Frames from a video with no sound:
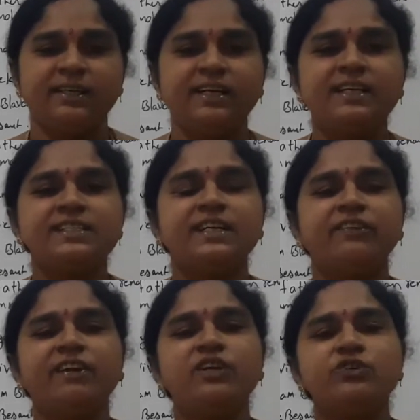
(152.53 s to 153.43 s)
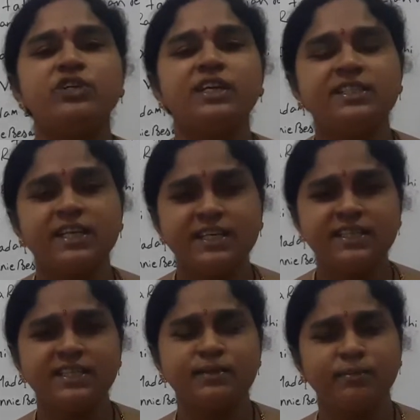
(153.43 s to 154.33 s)
That is, the revolutionary
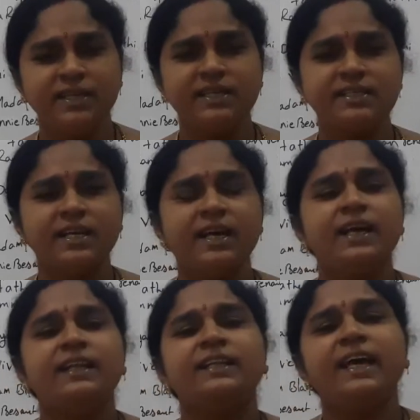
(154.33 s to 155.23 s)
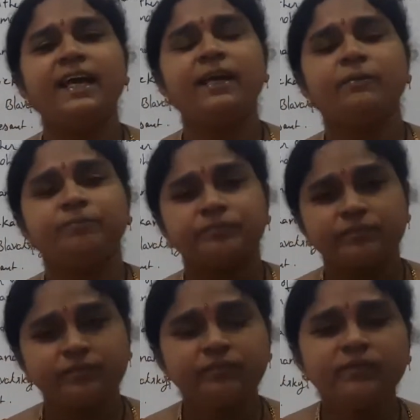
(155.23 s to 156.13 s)
changes means they
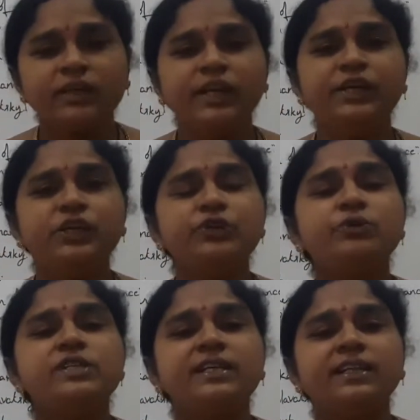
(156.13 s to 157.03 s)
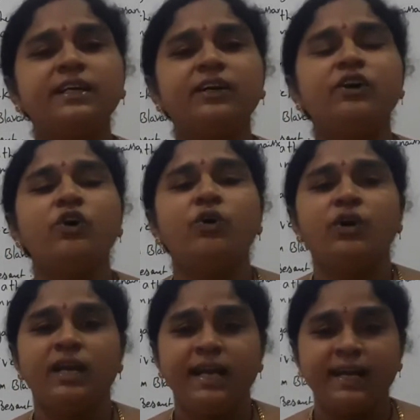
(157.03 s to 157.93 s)
introducing the
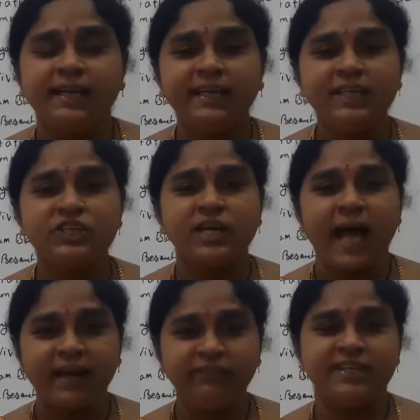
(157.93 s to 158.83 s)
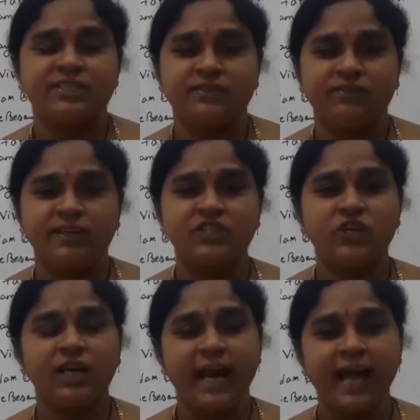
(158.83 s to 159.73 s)
English language,
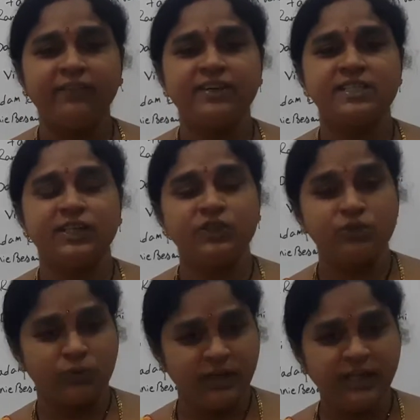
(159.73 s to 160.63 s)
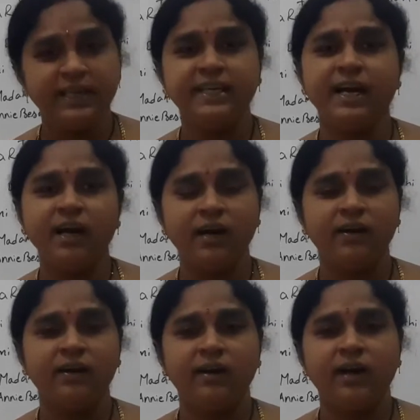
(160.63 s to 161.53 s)
Western language into India,
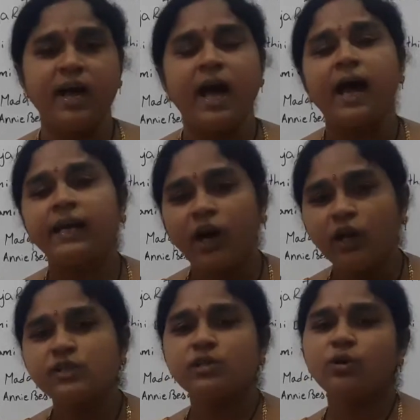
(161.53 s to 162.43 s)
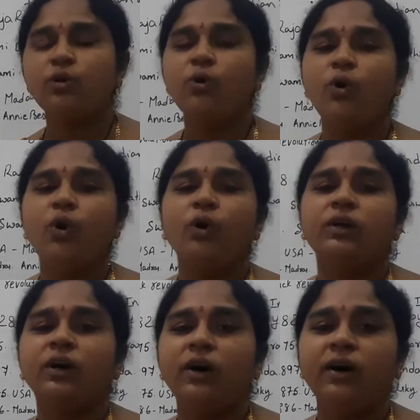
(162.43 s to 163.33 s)
and also
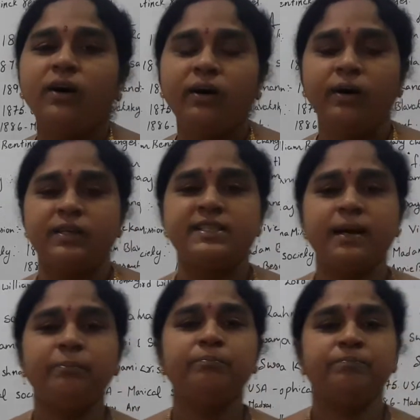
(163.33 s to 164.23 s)
some